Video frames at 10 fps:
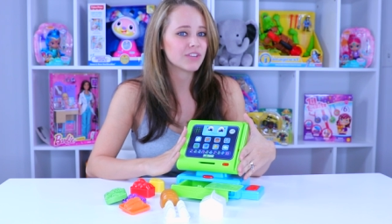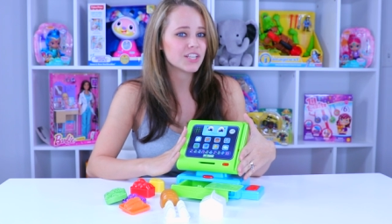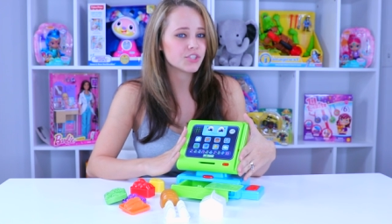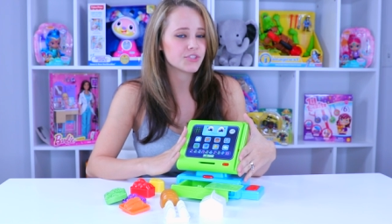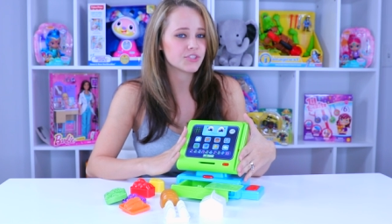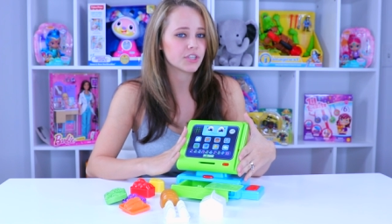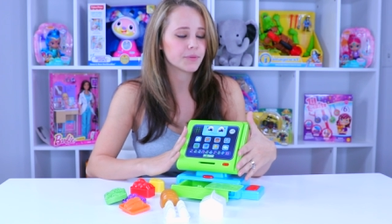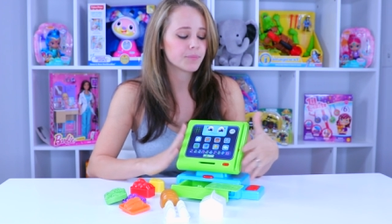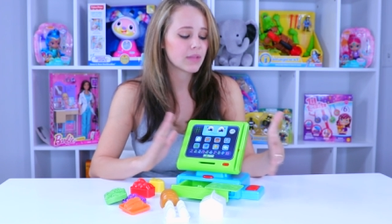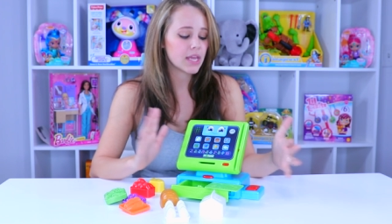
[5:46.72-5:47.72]
Along
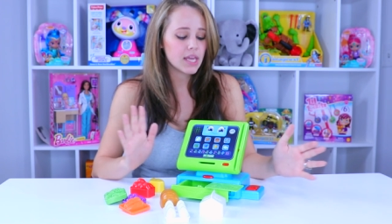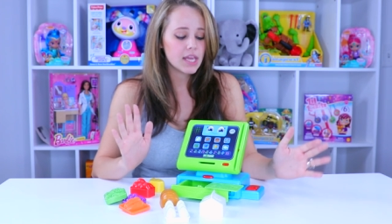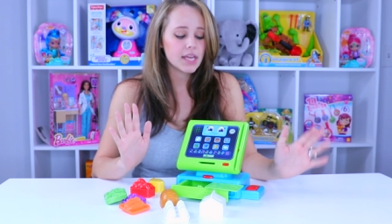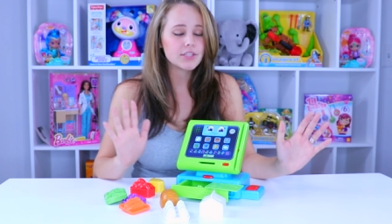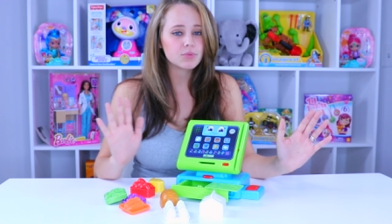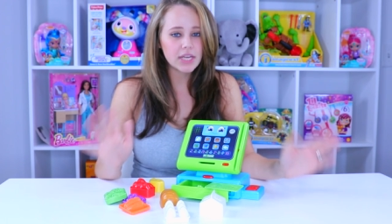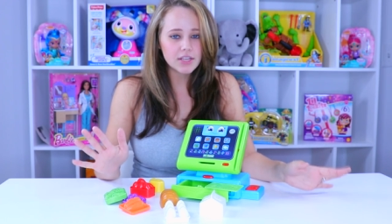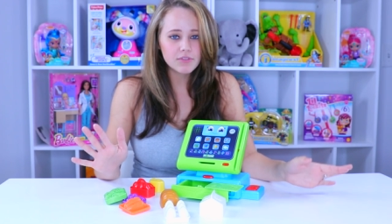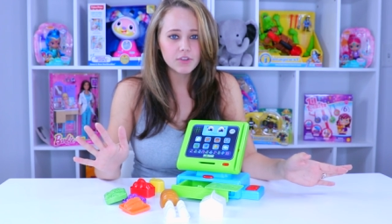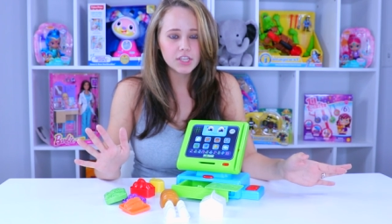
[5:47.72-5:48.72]
Register. It's
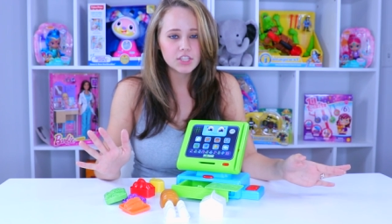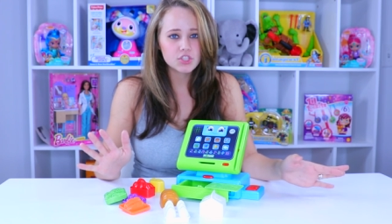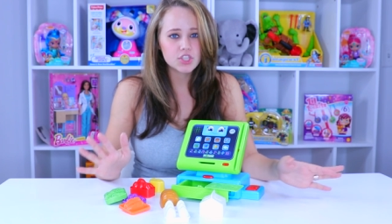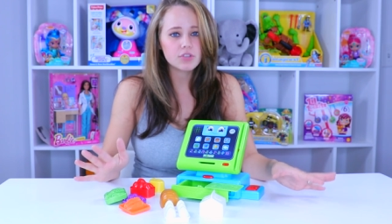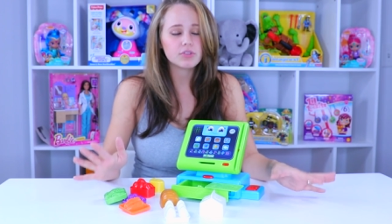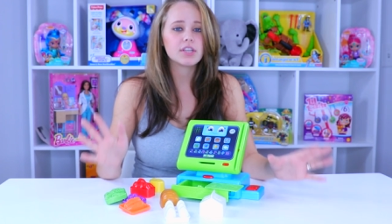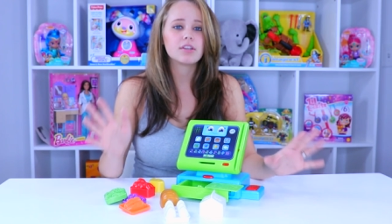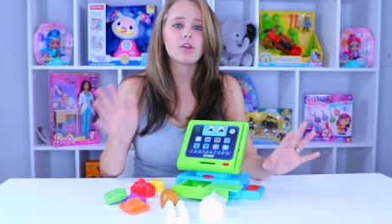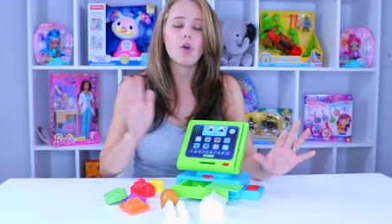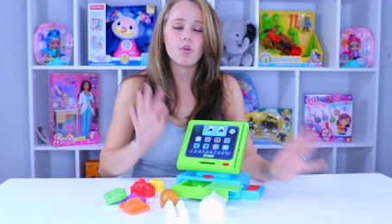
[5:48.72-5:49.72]
rated for
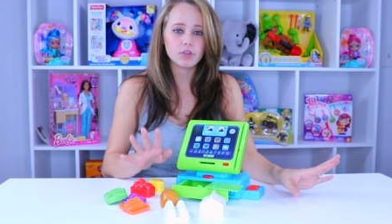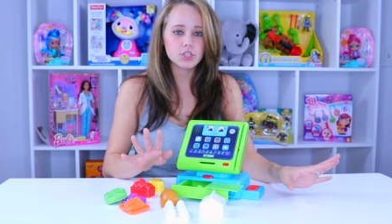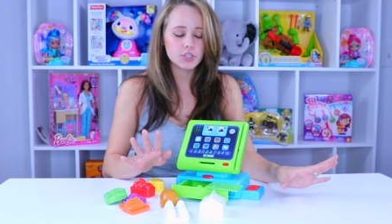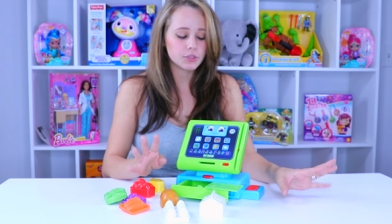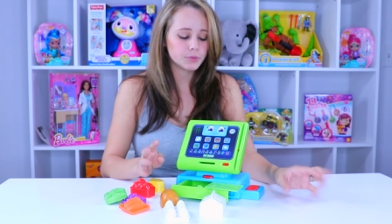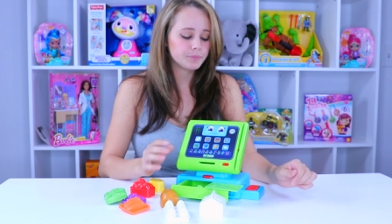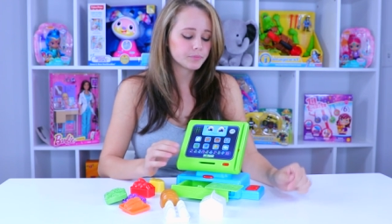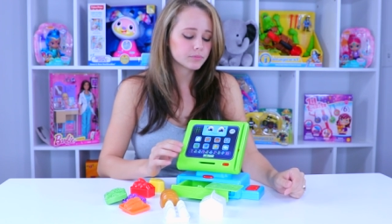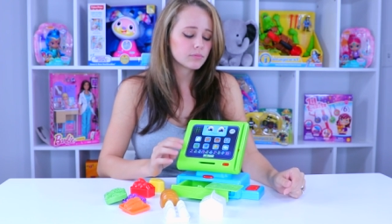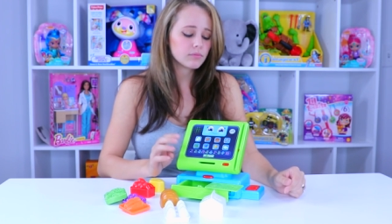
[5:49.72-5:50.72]
children over two.
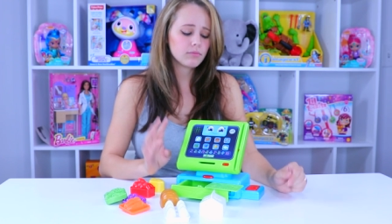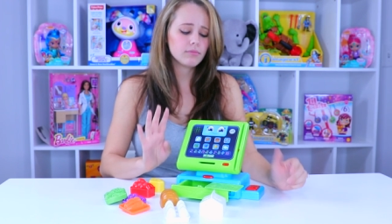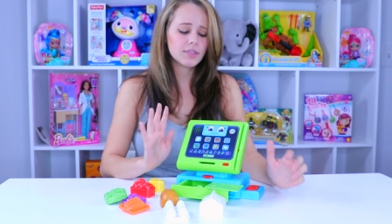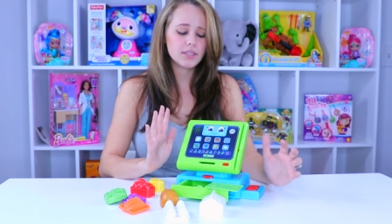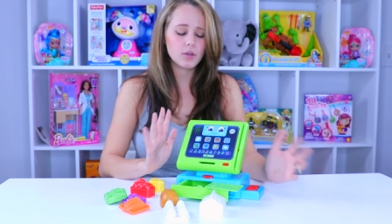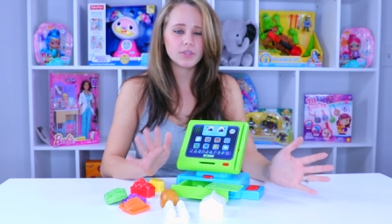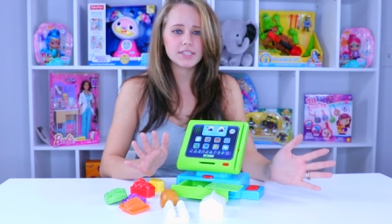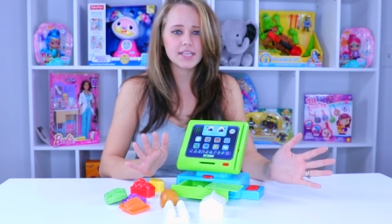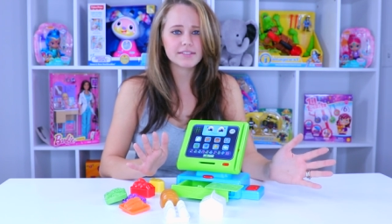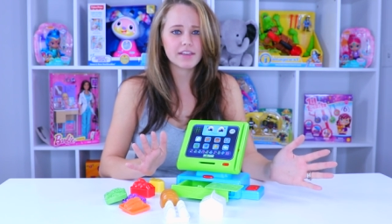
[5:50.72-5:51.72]
It
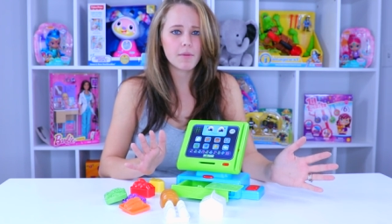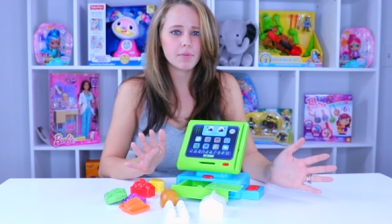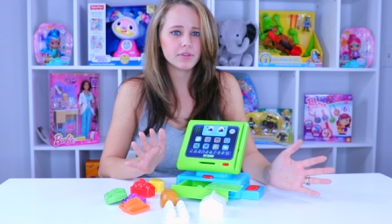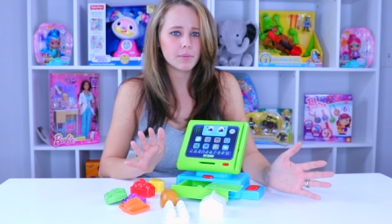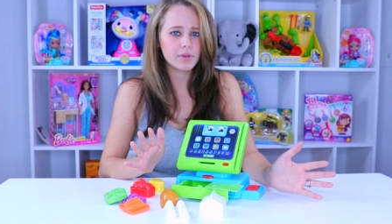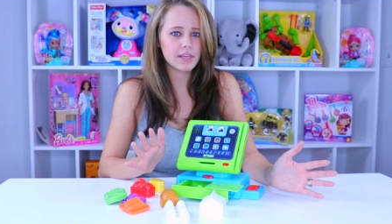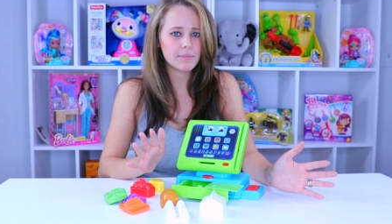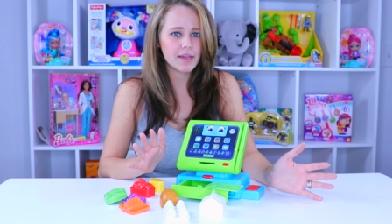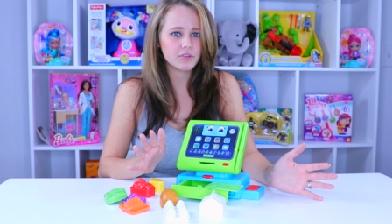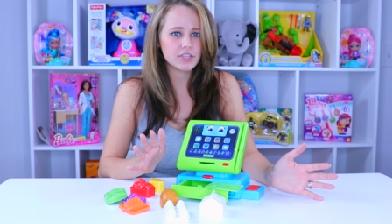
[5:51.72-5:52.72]
only takes a couple
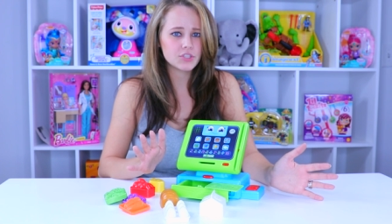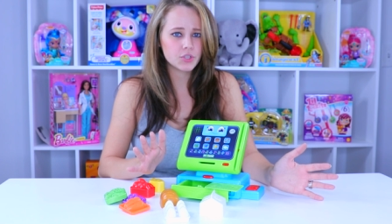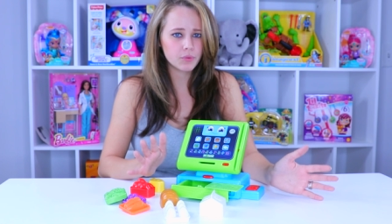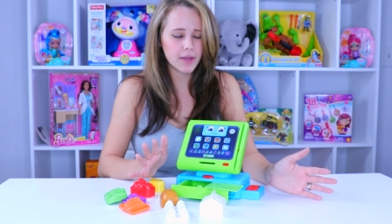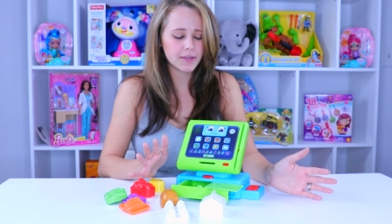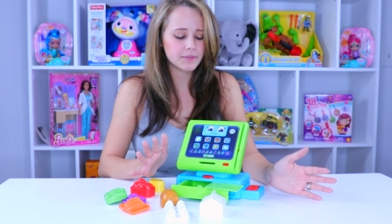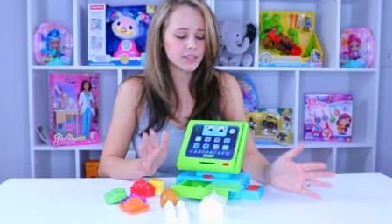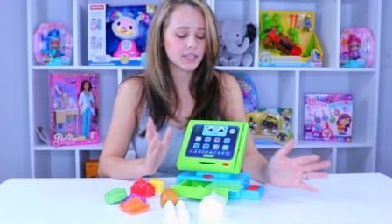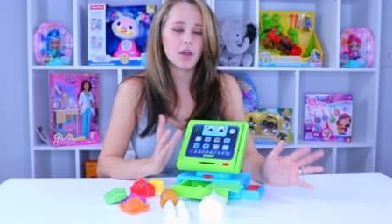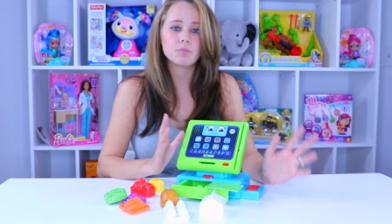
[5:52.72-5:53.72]
AA batteries to
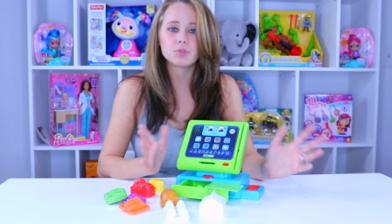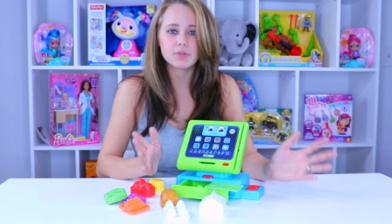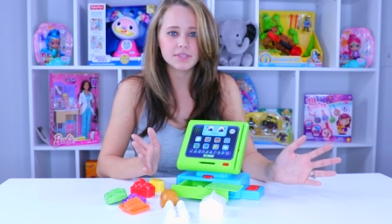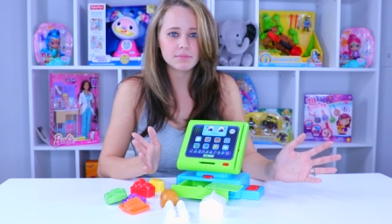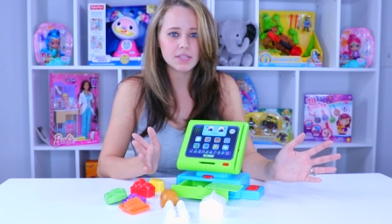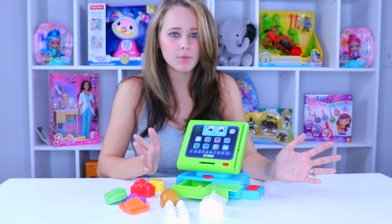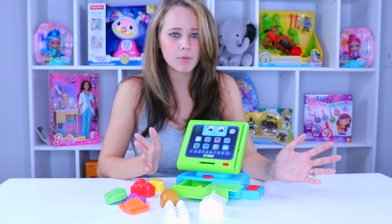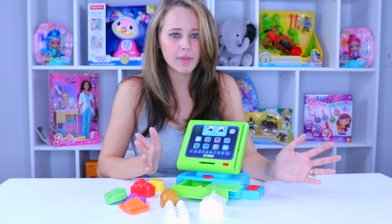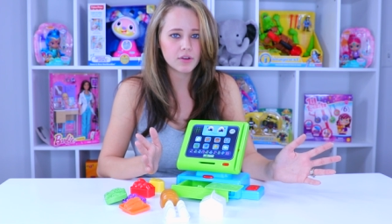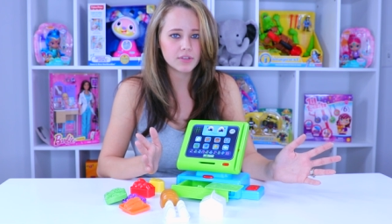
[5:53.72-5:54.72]
run and comes with some
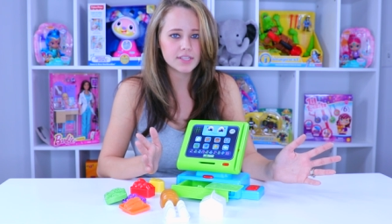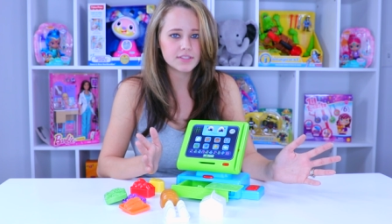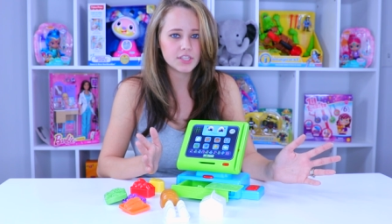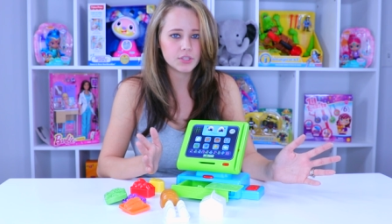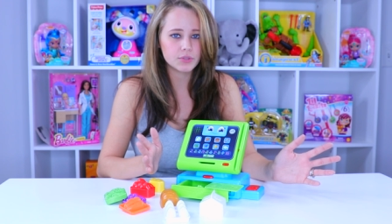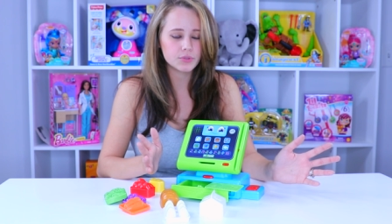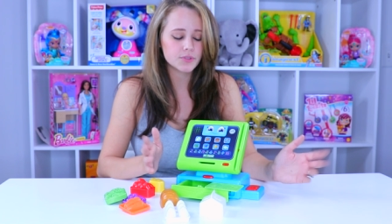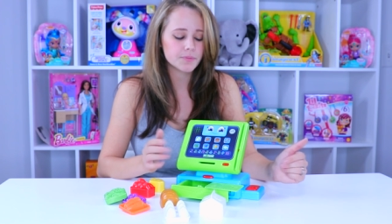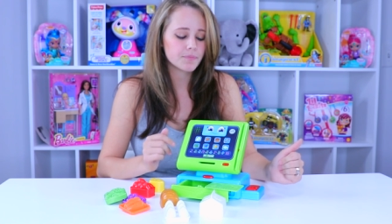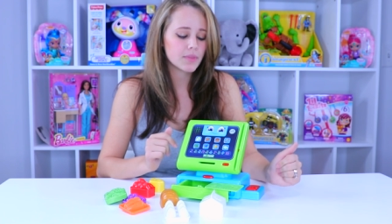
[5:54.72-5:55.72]
demo batteries to
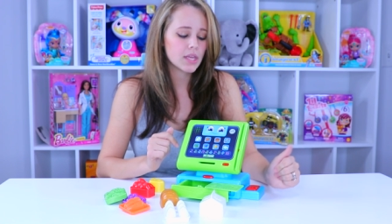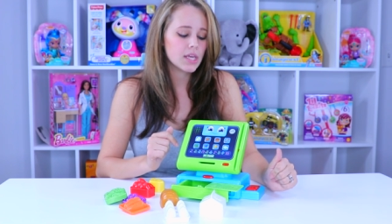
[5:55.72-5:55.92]
use.